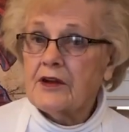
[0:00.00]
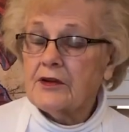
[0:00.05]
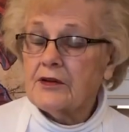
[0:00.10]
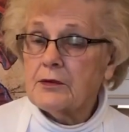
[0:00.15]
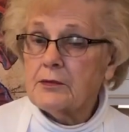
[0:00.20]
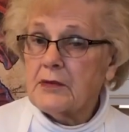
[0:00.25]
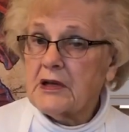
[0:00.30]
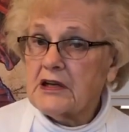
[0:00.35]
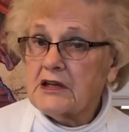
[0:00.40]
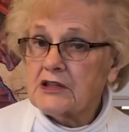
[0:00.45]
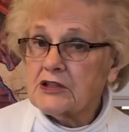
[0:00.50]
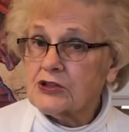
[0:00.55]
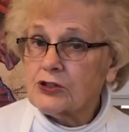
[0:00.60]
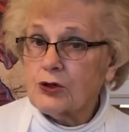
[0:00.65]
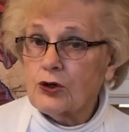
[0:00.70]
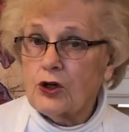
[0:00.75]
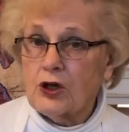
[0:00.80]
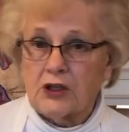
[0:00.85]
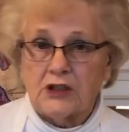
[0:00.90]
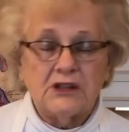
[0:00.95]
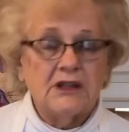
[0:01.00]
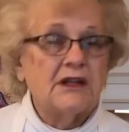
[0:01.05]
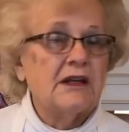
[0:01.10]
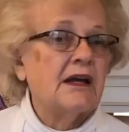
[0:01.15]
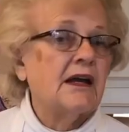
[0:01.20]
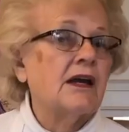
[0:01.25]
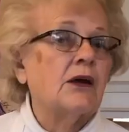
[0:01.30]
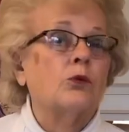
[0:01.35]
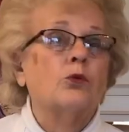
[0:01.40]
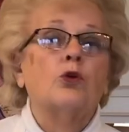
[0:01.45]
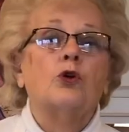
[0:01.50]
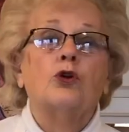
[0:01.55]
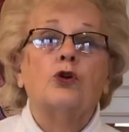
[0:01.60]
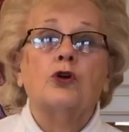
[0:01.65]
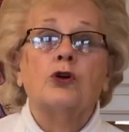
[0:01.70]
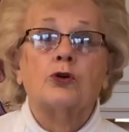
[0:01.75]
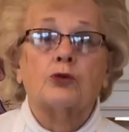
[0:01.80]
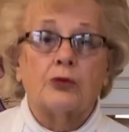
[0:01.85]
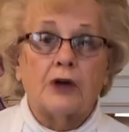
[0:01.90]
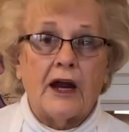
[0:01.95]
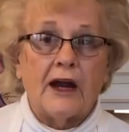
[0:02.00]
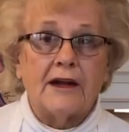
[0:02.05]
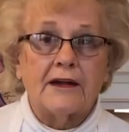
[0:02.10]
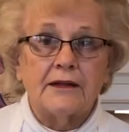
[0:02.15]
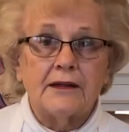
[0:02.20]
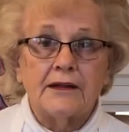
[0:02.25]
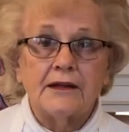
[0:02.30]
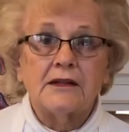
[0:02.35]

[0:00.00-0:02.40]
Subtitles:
the meat is cooked, it will look red.